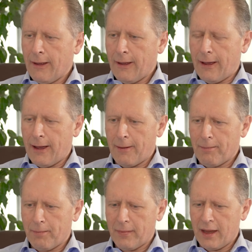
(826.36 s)

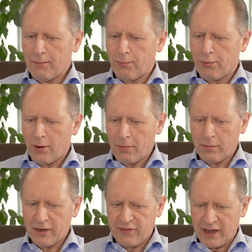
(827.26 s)
And
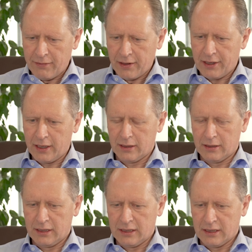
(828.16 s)
probably the other
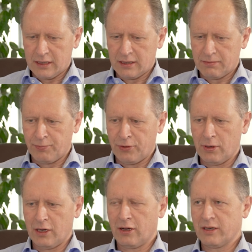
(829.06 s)
thing is
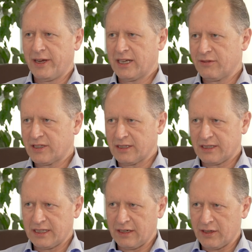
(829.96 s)
purely on the Magnificent
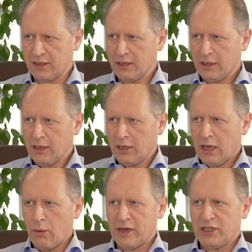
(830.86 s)
Seven.
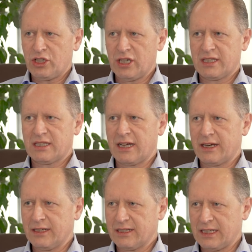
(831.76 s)
We're just
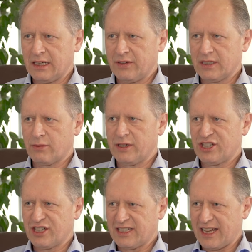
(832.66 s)
starting to see these
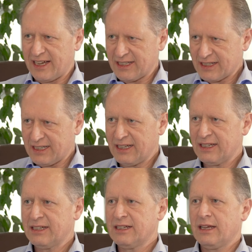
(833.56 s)
questions asked.
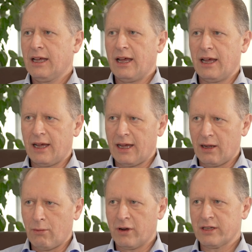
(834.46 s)

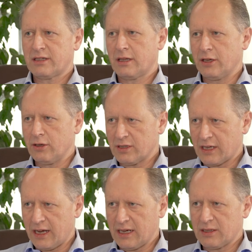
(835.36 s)
What is the use
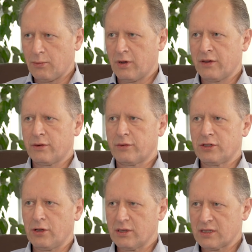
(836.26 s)
case? What are the
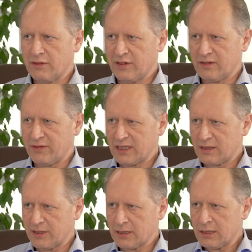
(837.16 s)
returns to the
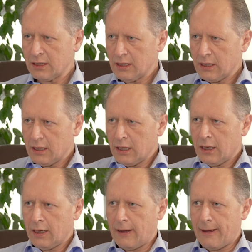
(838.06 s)
investment?
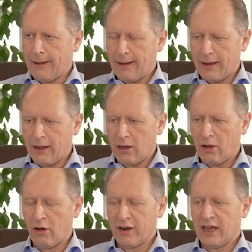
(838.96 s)

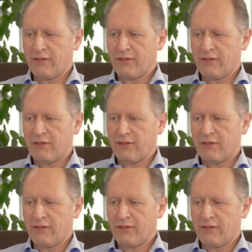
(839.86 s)
On the